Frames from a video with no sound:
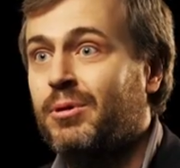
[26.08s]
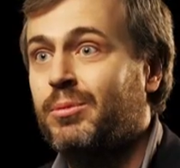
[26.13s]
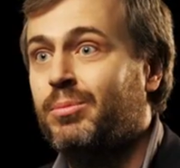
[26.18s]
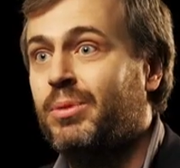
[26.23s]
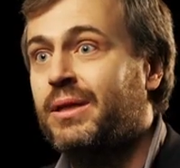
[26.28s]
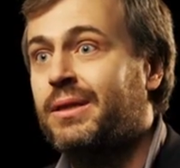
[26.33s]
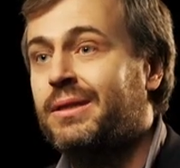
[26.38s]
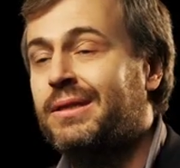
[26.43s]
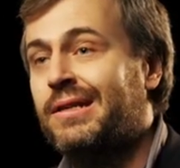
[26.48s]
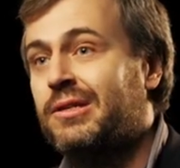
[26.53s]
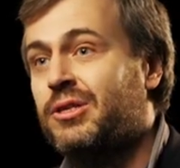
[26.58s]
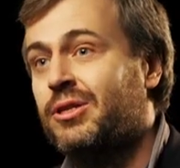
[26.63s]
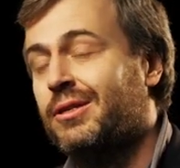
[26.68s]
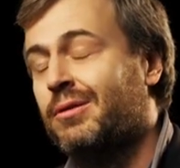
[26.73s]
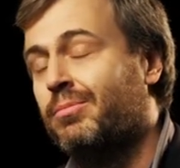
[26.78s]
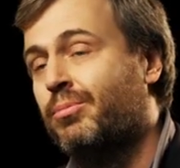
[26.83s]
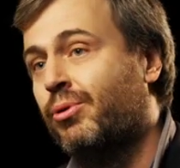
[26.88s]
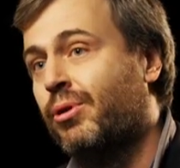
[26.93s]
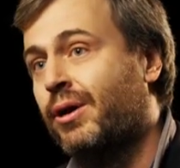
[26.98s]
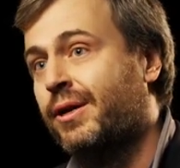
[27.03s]
We build
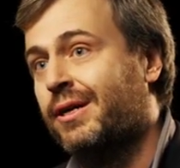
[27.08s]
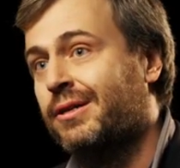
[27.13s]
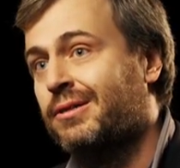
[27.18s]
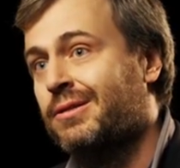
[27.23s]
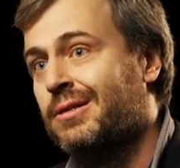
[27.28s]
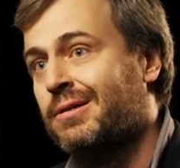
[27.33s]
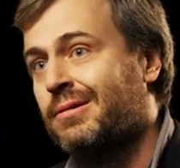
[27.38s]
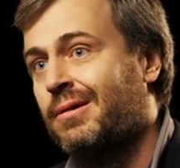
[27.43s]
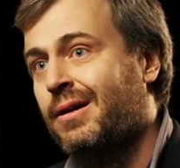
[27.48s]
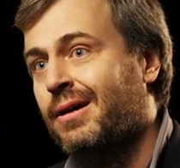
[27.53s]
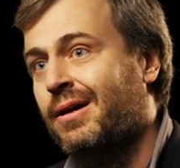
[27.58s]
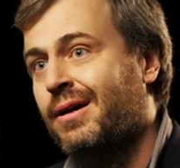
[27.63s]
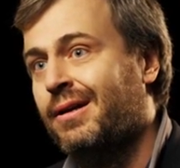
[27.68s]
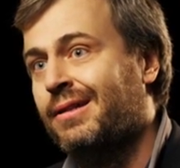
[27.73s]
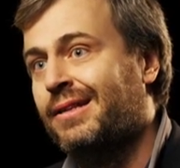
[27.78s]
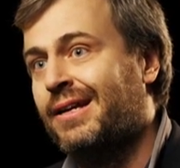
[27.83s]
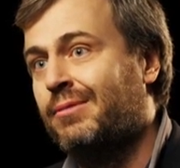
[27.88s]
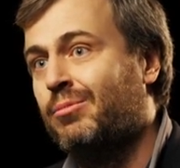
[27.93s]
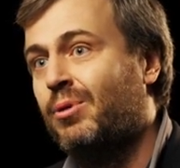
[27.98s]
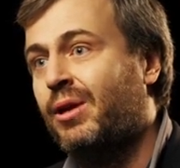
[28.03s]
digital products
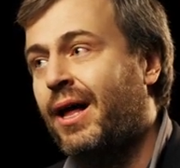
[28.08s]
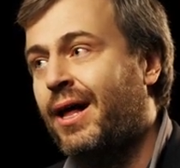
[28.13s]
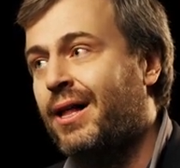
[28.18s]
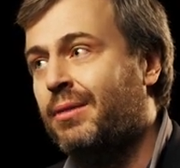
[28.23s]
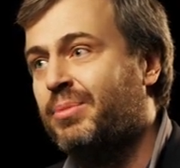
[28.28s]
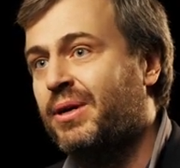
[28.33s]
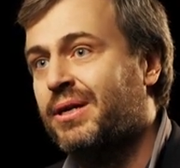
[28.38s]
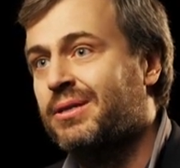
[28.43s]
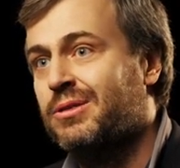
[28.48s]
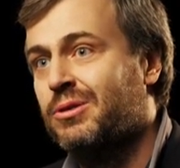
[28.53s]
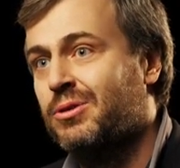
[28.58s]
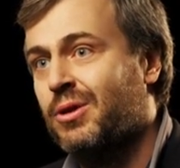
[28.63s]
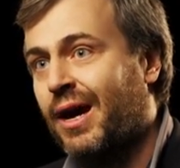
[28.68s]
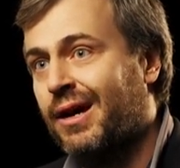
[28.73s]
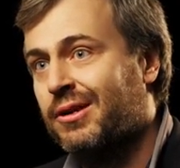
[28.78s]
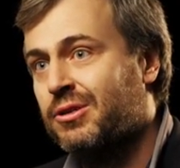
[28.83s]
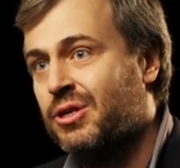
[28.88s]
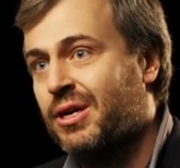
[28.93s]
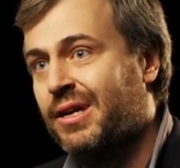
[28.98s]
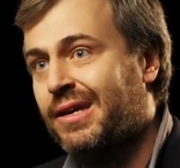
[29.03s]
that will help us to
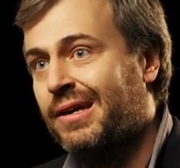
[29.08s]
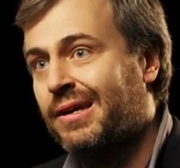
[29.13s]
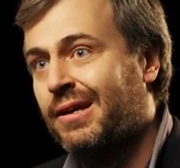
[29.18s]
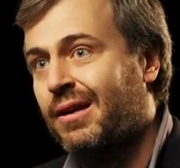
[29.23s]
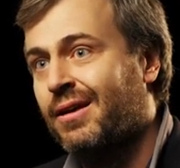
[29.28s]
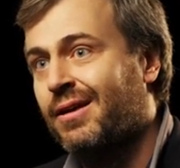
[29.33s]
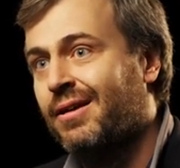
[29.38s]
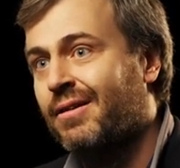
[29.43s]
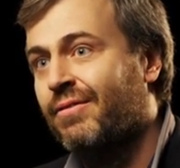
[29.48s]
actually